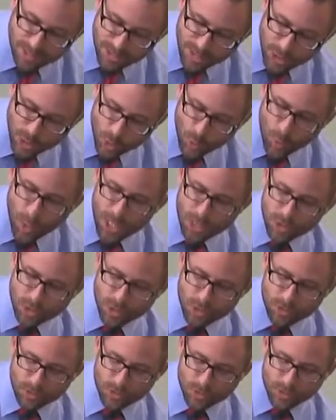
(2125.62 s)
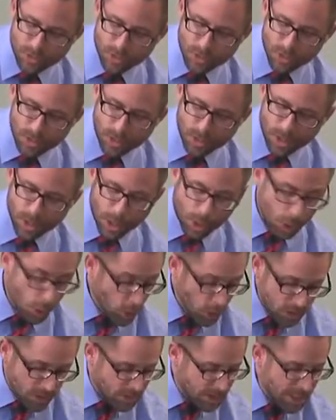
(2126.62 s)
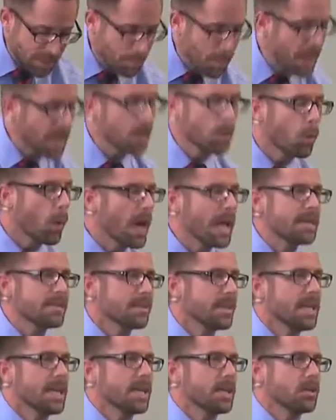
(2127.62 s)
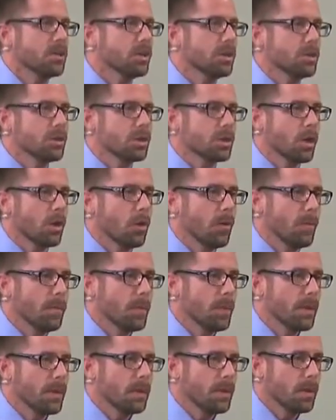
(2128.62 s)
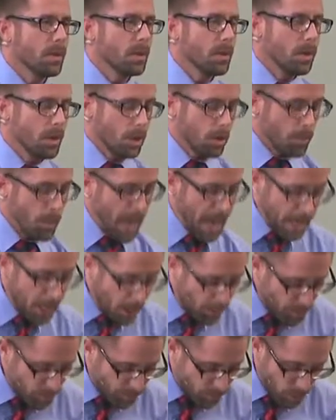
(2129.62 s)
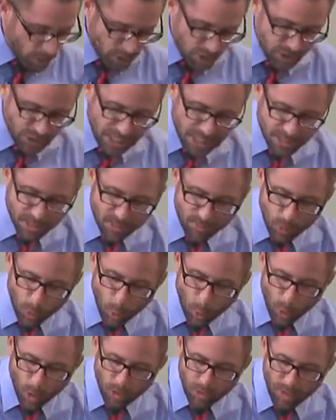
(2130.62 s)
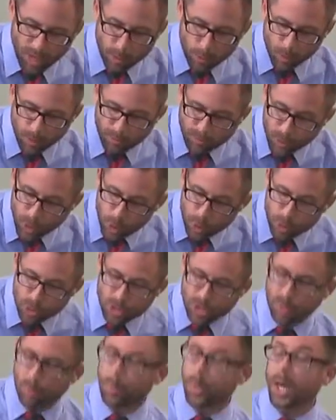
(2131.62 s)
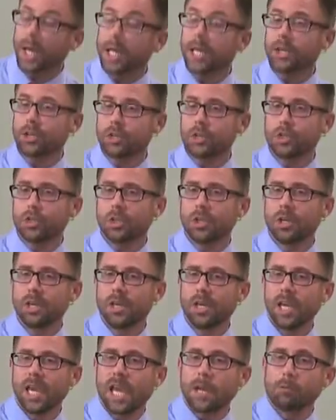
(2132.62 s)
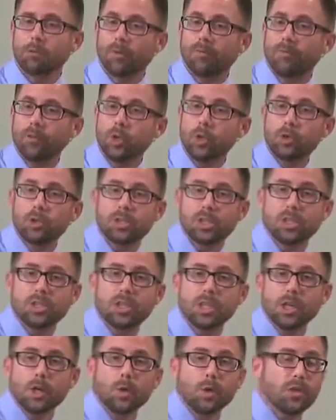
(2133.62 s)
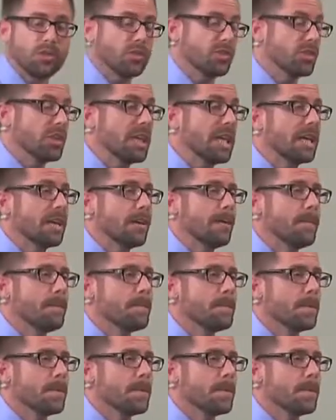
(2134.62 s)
situations. You could see many ways that he could do so. Back up in verse 6, if Corinth had refused to punish and refused to deal with sin,